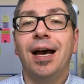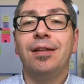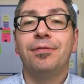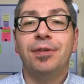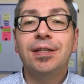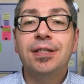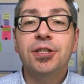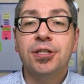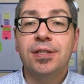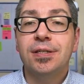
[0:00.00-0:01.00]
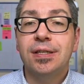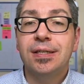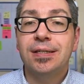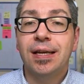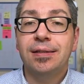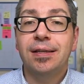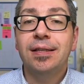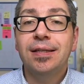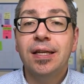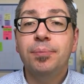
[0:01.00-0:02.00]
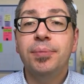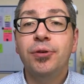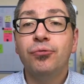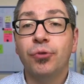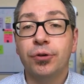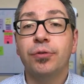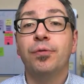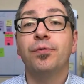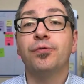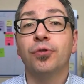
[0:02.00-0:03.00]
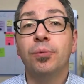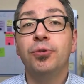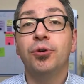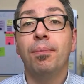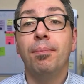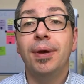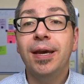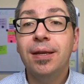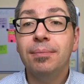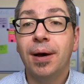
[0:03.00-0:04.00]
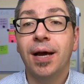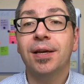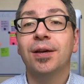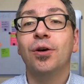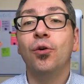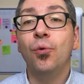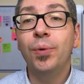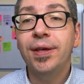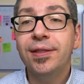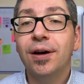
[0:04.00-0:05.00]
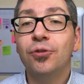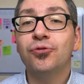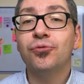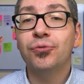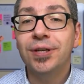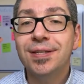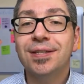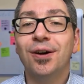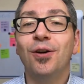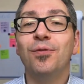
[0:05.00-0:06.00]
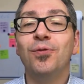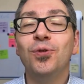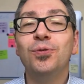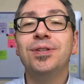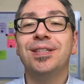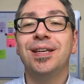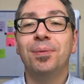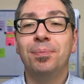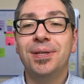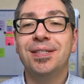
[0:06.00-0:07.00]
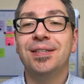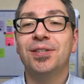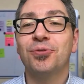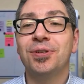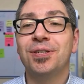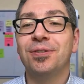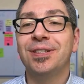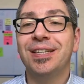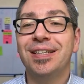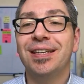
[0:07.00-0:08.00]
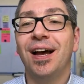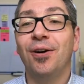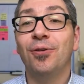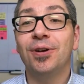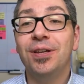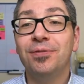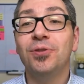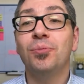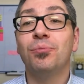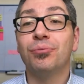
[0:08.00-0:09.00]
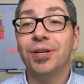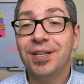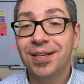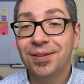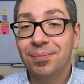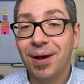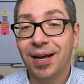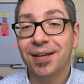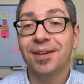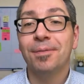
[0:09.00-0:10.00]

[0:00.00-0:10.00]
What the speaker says: advantage is that it can be run from your main Mac without risk of losing business critical data or even breaking the Mac.